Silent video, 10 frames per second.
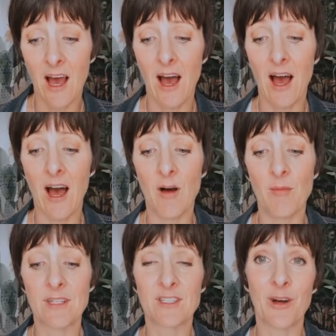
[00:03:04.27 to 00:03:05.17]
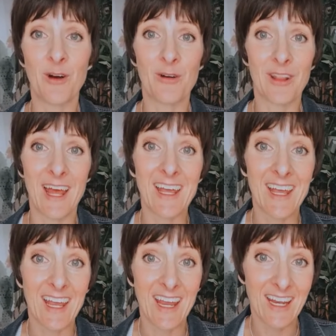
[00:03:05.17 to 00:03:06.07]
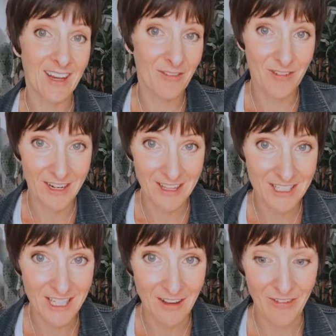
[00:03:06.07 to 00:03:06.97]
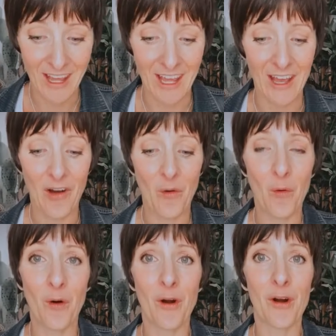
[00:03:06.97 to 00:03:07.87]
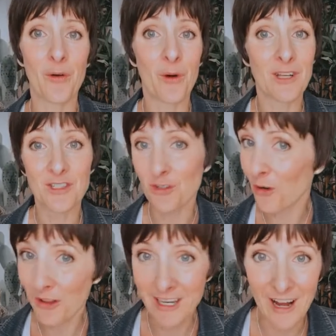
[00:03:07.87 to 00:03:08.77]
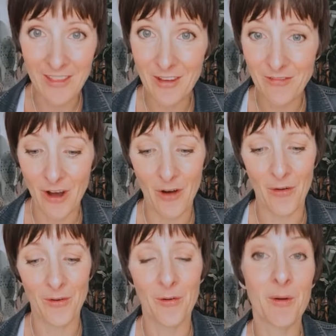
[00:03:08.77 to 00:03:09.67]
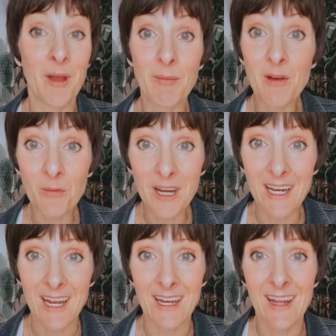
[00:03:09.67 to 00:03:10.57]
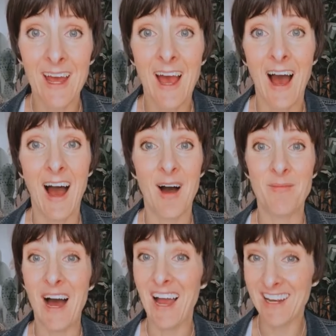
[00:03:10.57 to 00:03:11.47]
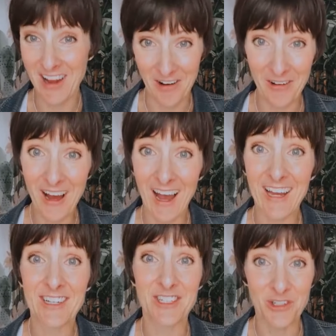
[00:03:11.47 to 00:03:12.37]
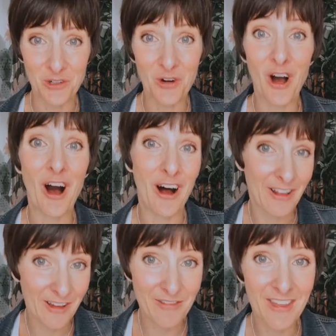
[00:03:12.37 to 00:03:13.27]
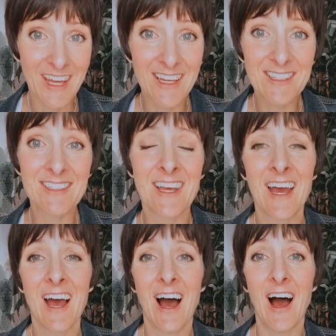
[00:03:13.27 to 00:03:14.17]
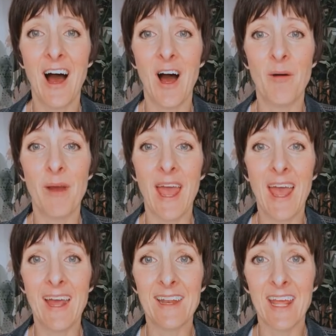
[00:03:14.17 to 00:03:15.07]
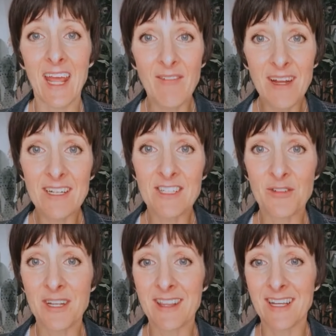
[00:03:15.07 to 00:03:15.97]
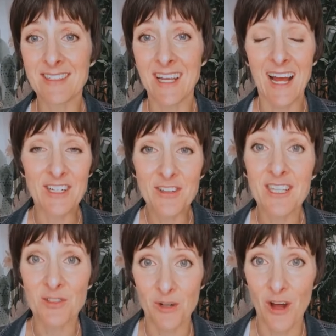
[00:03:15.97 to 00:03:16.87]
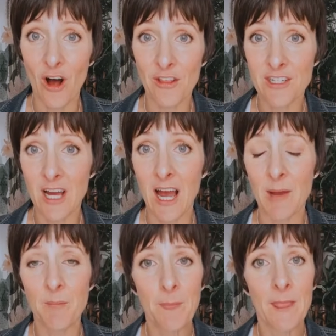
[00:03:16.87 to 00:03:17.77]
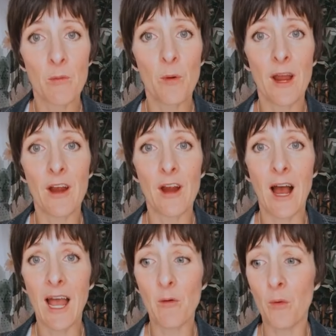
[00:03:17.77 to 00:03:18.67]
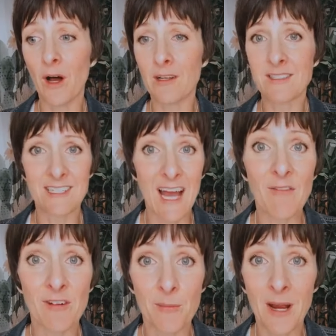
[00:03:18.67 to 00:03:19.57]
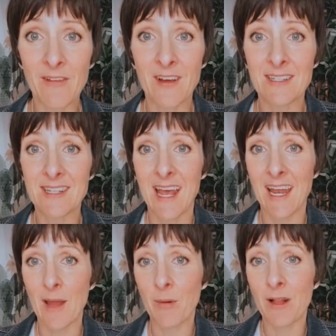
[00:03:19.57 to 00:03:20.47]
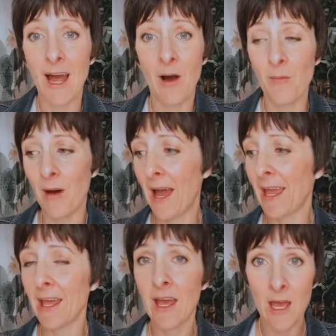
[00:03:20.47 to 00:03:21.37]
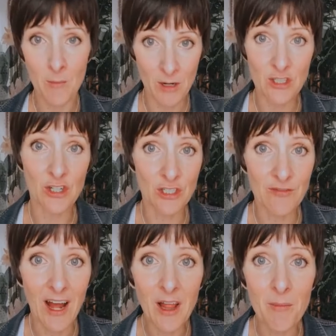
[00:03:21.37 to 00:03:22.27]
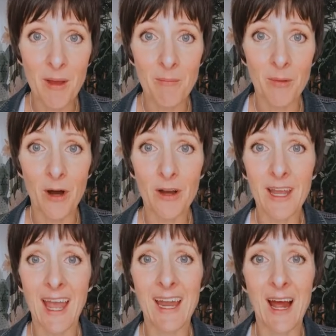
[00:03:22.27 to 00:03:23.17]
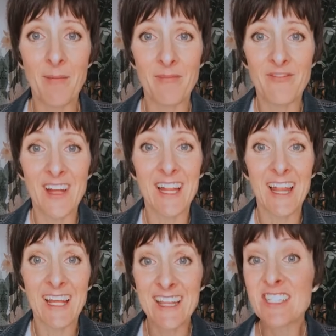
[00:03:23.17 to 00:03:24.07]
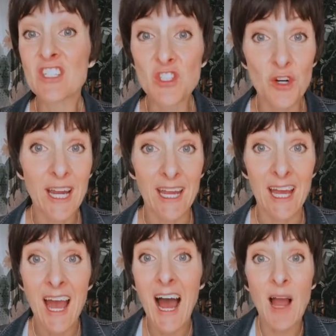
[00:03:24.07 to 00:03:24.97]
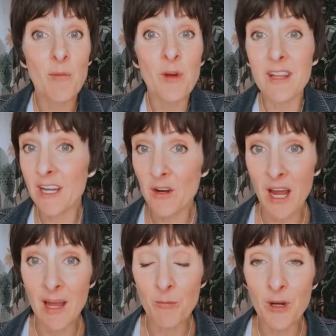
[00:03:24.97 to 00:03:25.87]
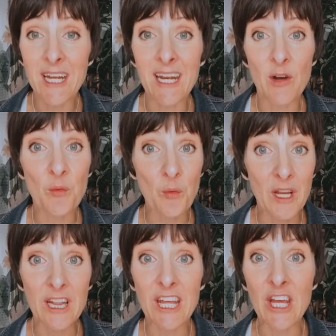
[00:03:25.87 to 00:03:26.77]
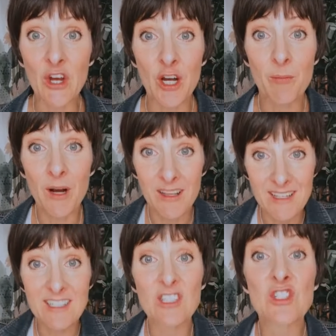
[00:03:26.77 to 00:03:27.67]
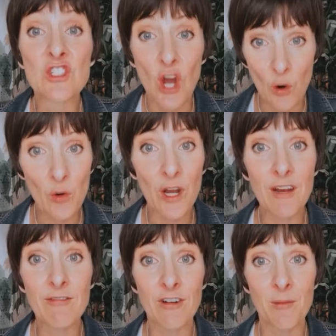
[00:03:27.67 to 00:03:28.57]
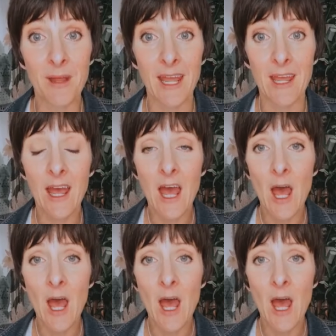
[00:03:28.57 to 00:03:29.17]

Um, so, like eating in front of the TV or while scrolling on the phone or maybe reading. Um, I know I do all of these. Um, and even doing things like I do this one all the time where I will sit down for breakfast and I pull out my personal development book and I'm feeling like this is great. I'm really I'm reading a really good book. This is so good for me.